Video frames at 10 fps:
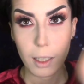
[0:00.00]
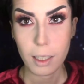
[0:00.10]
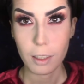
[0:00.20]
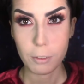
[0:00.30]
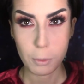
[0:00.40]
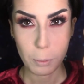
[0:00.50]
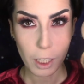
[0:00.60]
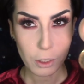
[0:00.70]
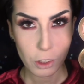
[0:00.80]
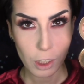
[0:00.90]
And for
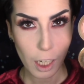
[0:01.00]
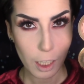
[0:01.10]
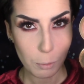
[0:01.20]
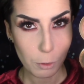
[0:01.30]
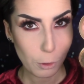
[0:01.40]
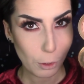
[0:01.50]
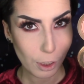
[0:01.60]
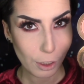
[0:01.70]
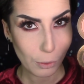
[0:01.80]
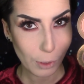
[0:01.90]
blush, I am of
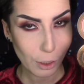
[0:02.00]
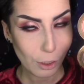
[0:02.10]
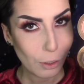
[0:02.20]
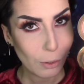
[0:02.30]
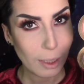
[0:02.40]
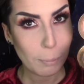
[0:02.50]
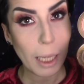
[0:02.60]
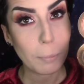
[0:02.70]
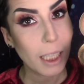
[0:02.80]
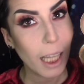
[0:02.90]
course going to use
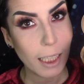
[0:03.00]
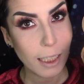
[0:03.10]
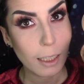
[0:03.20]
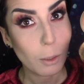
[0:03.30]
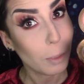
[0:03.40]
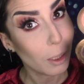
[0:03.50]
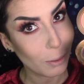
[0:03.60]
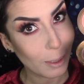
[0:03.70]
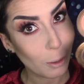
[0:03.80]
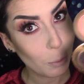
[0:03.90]
my Milani
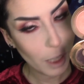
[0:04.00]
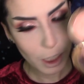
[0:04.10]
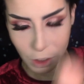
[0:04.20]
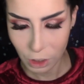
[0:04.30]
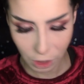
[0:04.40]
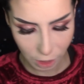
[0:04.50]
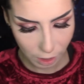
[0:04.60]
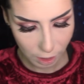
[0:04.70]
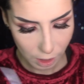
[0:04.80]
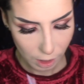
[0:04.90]
Luminoso blush
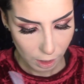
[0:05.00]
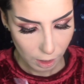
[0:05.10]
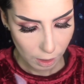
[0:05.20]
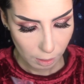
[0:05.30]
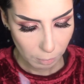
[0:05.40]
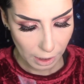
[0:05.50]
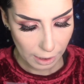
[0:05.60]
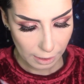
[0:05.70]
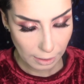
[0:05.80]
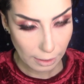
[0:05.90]

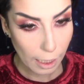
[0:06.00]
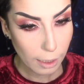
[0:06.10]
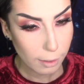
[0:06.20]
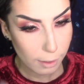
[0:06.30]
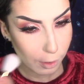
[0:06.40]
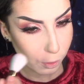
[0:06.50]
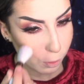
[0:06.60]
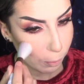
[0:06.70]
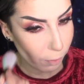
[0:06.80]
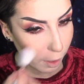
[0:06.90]
because that is a
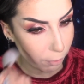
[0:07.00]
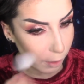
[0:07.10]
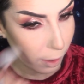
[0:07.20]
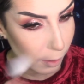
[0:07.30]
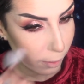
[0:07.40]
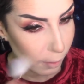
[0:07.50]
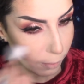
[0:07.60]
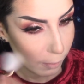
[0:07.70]
YouTube favorite.